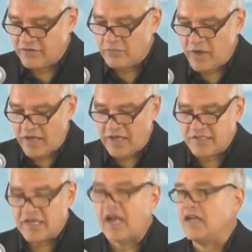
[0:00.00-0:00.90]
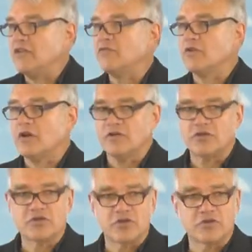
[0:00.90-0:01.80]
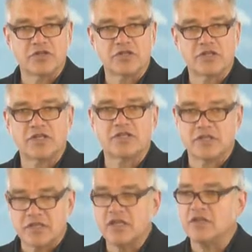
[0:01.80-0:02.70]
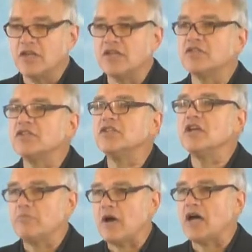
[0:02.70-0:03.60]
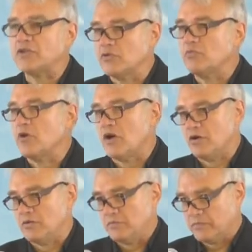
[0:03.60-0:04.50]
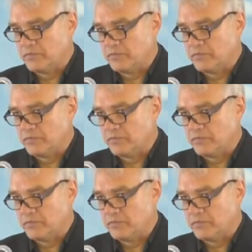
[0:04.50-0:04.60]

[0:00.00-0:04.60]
of my anxiety for all the churches. This is the Apostle Paul.